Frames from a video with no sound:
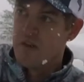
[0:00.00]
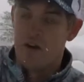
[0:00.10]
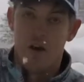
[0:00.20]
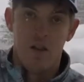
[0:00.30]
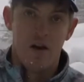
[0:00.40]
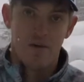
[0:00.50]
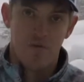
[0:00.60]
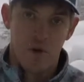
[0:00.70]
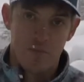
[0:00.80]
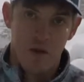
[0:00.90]
A lot of
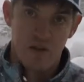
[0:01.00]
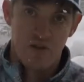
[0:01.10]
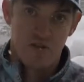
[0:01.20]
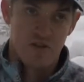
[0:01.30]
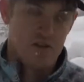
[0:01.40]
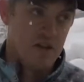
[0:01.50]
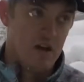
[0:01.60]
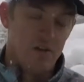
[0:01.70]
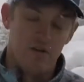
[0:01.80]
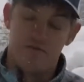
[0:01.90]
wake baits you see now,
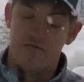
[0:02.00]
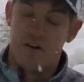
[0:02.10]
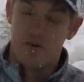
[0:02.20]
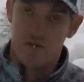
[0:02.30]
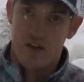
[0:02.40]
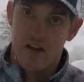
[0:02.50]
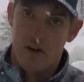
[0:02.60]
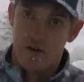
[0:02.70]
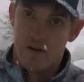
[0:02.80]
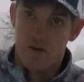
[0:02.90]
they're very loud.